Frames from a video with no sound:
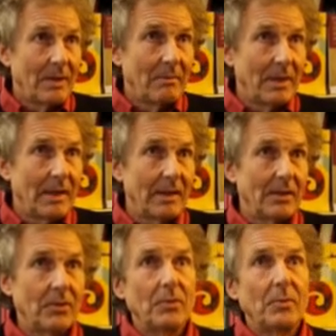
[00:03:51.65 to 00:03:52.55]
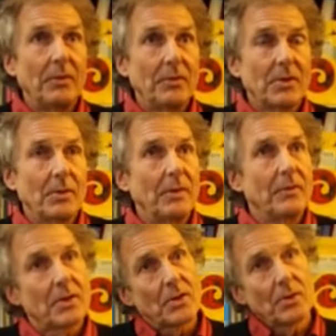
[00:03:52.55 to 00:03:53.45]
But we've
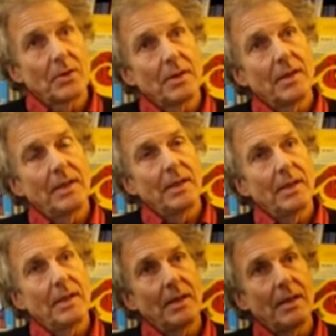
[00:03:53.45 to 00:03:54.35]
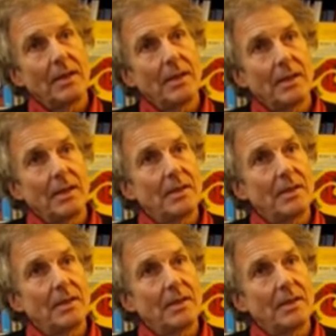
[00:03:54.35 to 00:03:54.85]
distorted the